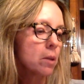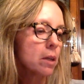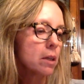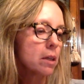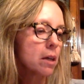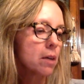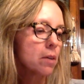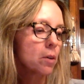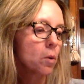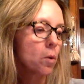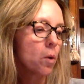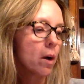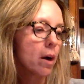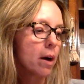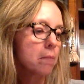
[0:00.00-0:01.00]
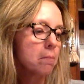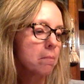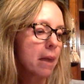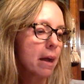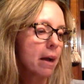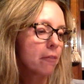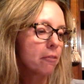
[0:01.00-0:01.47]
another quad,
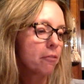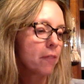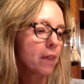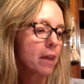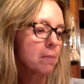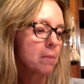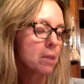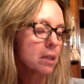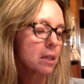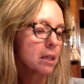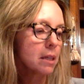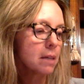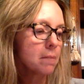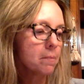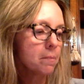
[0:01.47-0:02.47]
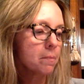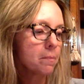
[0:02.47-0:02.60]
my family.